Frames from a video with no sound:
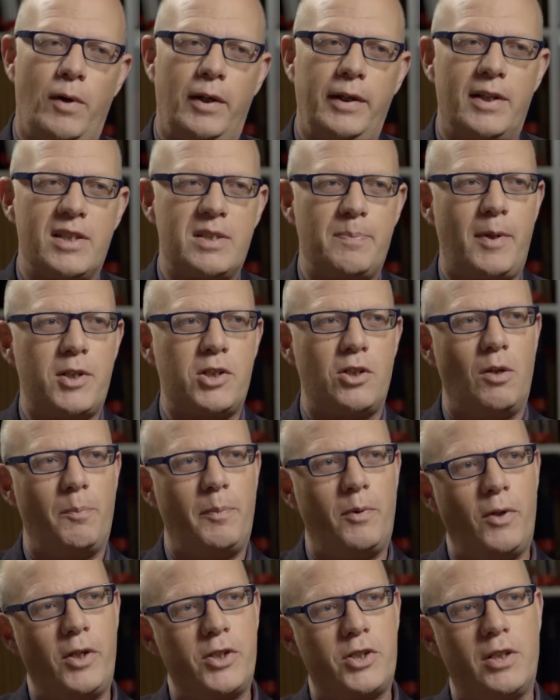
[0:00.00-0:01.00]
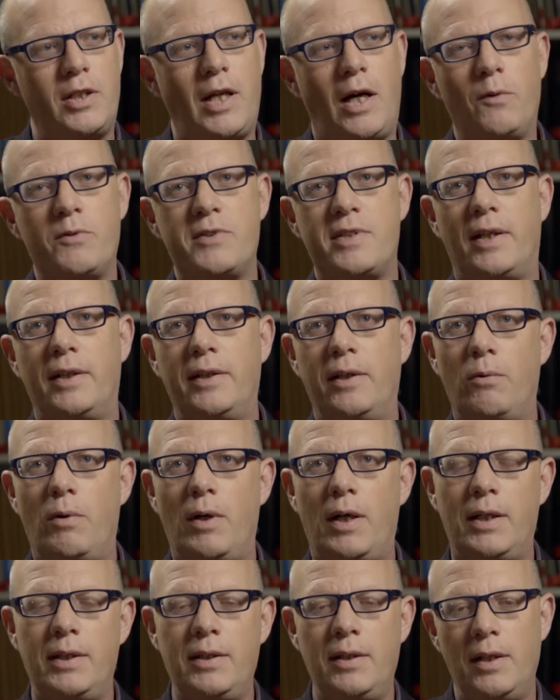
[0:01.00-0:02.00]
Iranian special operation outside
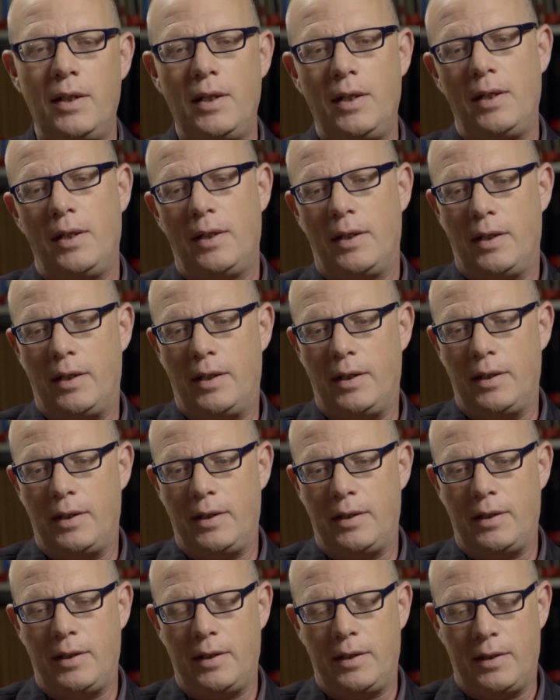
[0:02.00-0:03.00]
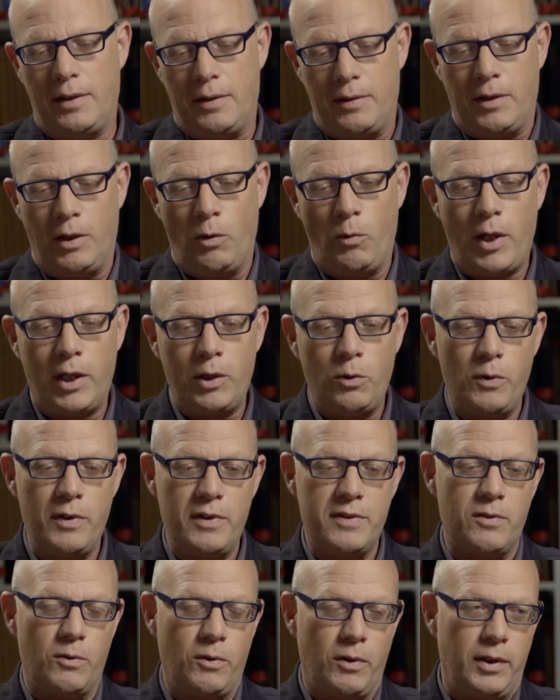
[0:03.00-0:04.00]
Iran, the one who
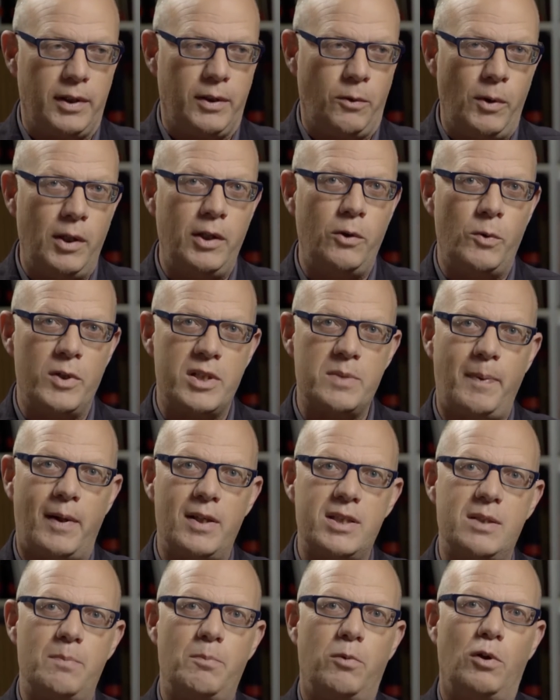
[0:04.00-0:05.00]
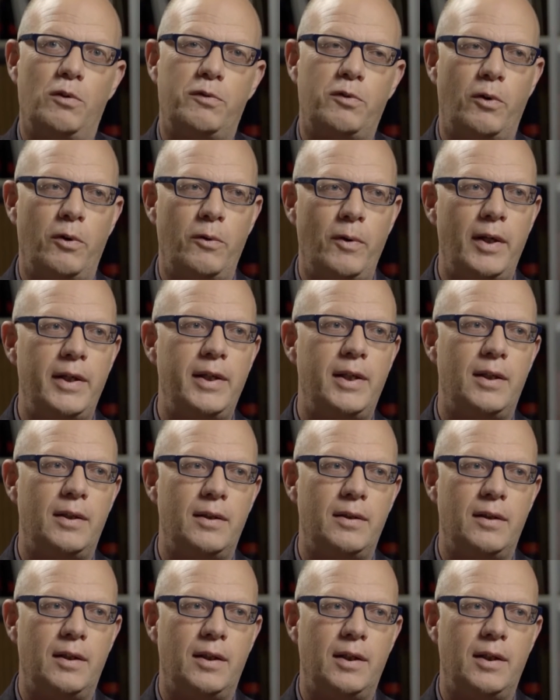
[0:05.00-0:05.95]
is really responsible for Iranian